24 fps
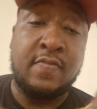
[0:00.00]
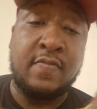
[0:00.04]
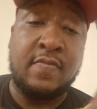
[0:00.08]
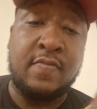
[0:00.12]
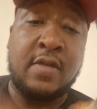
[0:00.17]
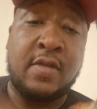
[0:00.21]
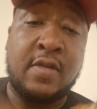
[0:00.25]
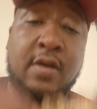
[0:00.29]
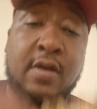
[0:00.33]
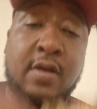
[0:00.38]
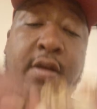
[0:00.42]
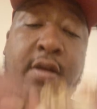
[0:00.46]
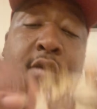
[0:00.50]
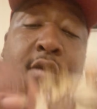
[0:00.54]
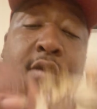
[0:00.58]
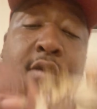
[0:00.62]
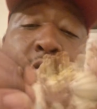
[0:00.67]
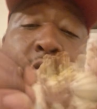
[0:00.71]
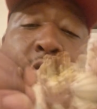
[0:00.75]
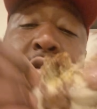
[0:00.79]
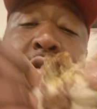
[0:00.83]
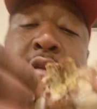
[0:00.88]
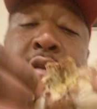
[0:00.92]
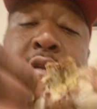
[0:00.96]
All right,
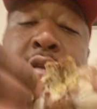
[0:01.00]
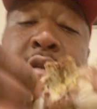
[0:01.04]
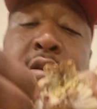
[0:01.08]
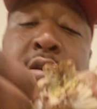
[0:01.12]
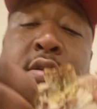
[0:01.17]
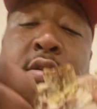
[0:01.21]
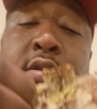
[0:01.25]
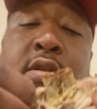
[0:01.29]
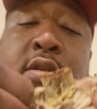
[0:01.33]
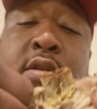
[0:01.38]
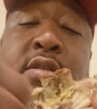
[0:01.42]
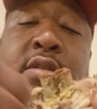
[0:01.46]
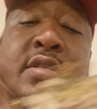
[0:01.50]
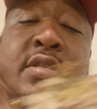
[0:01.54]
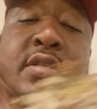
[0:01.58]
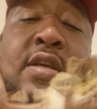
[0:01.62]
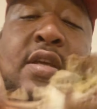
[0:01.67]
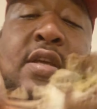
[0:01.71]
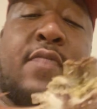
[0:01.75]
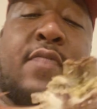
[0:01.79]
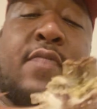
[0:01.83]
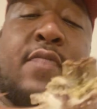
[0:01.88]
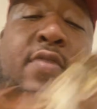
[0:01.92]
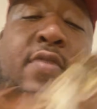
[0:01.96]
clear these dead
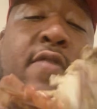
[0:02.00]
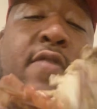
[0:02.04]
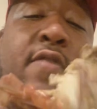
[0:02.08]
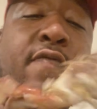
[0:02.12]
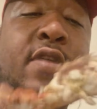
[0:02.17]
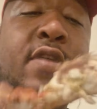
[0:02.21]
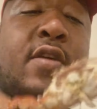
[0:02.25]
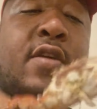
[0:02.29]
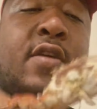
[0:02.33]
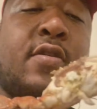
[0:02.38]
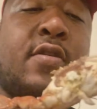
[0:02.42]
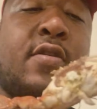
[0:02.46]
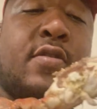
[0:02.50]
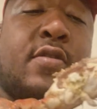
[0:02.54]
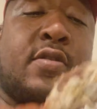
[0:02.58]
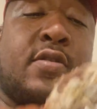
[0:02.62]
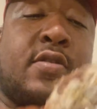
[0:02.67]
man fingers.